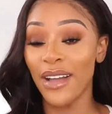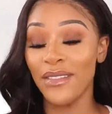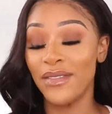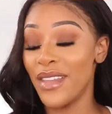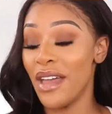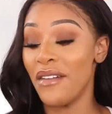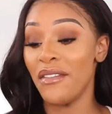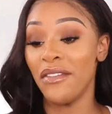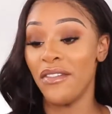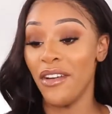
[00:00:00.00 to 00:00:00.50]

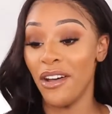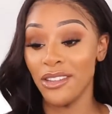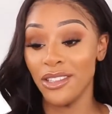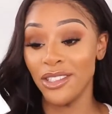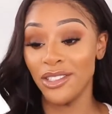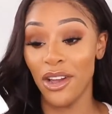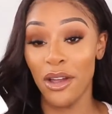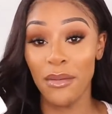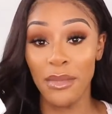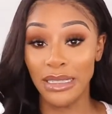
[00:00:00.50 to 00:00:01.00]
I've never
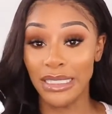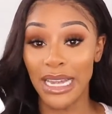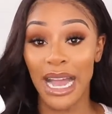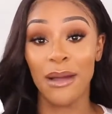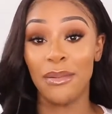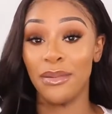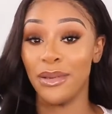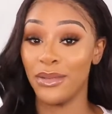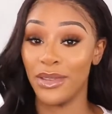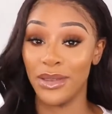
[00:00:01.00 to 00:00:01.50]
felt so much
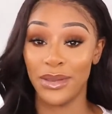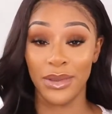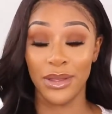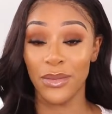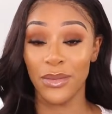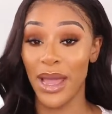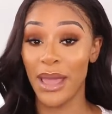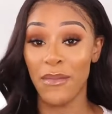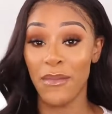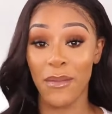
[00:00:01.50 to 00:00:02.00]
happy with
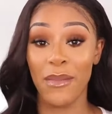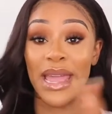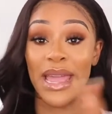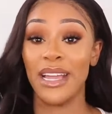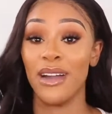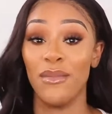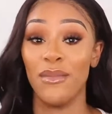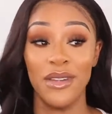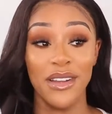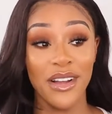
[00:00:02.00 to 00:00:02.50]
the way my
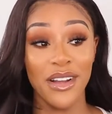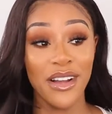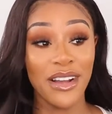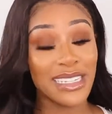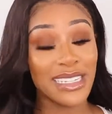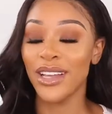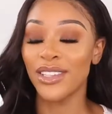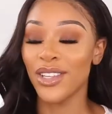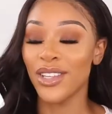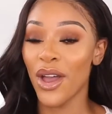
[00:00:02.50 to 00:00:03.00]
makeup
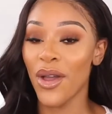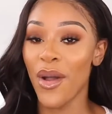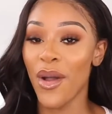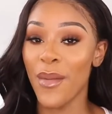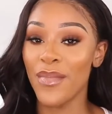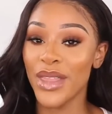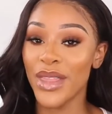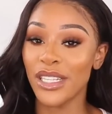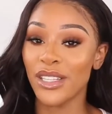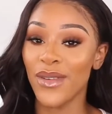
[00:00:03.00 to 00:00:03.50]
looks so um,